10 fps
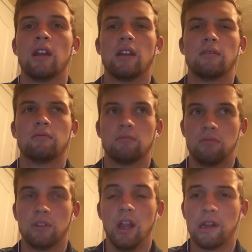
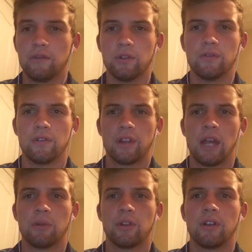a lot of new
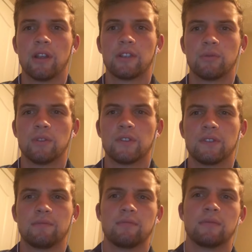vocabulary as well as
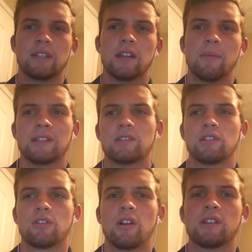get a message
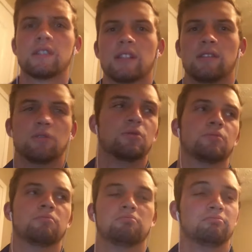across that you
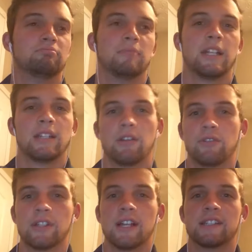might not
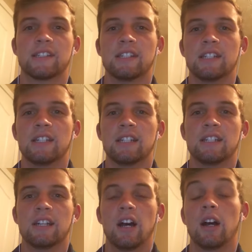realize.
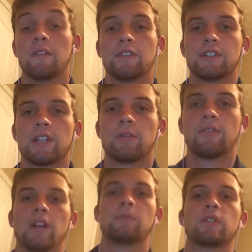Uh, first,
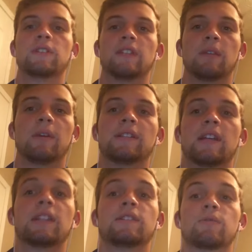however, I'm going to say my
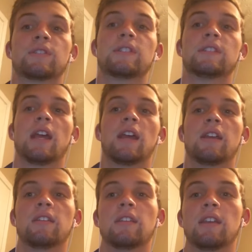cited sources
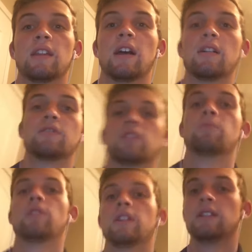and then I'll
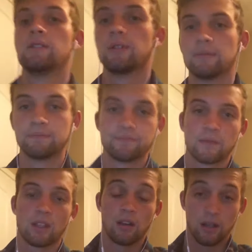jump right into it.
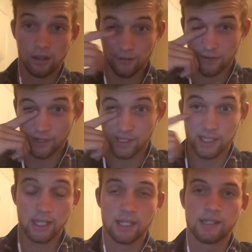Uh, first
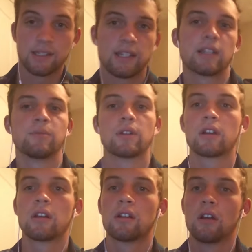is the textbook
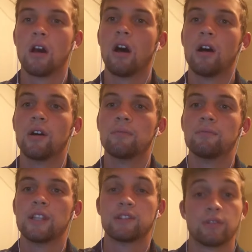um,
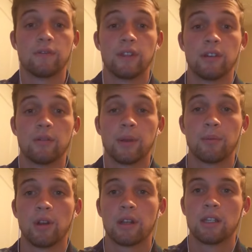History of Theater by
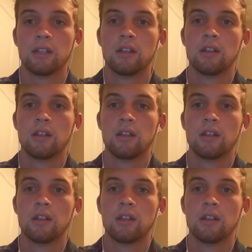Brockett.